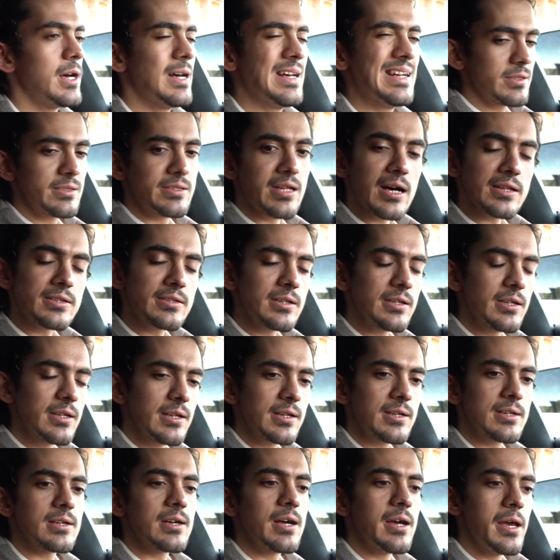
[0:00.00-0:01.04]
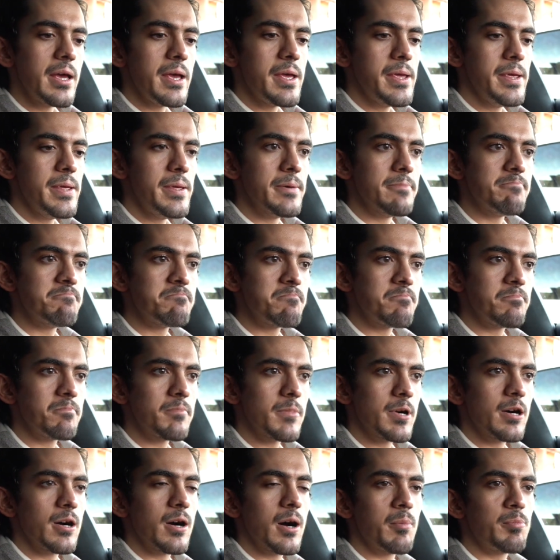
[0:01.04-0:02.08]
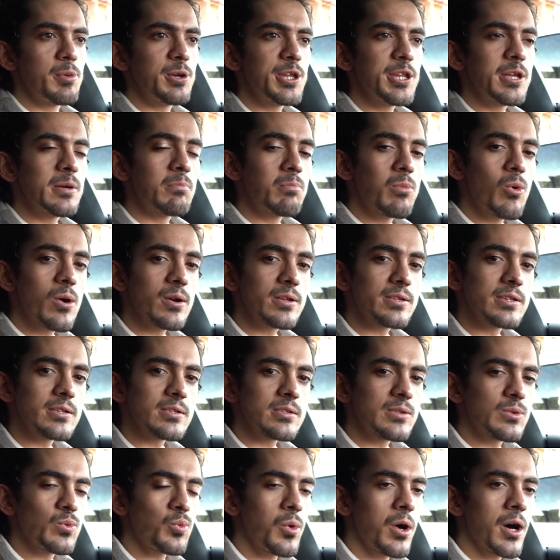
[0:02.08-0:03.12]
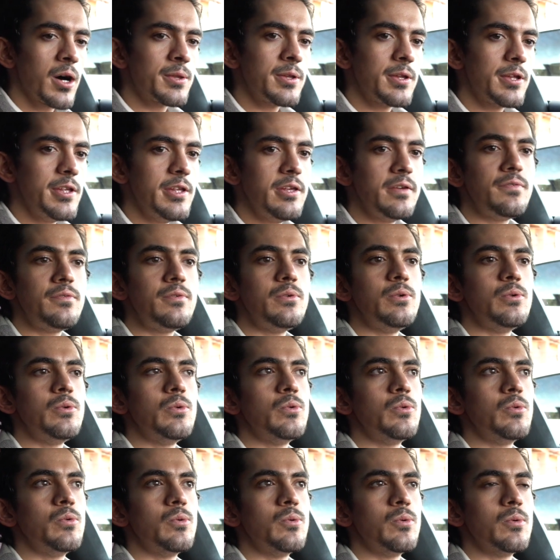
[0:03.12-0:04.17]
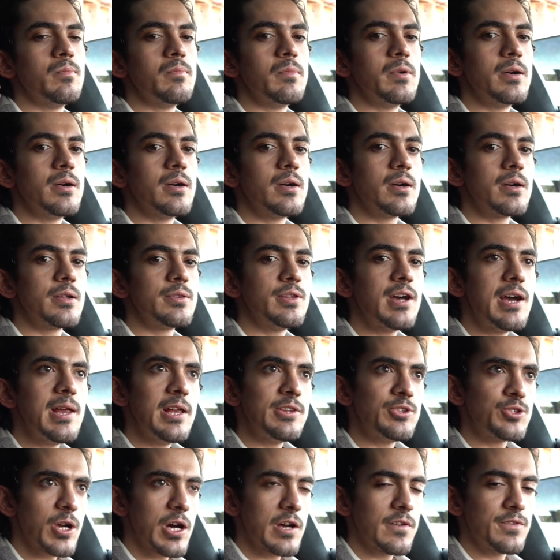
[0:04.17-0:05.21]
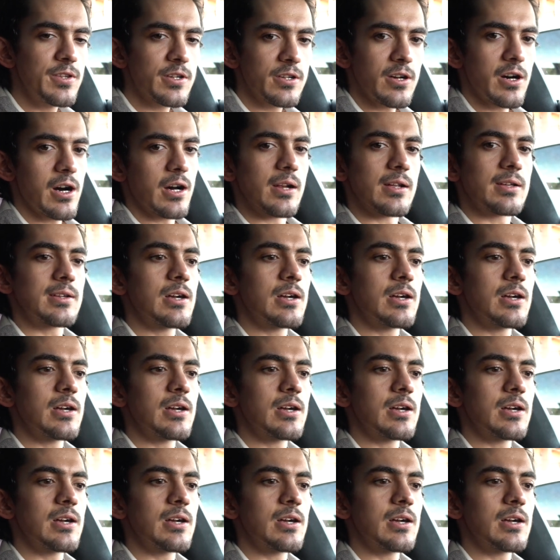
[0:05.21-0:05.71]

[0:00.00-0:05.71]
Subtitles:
That is a pretty important one if you daily drive the car.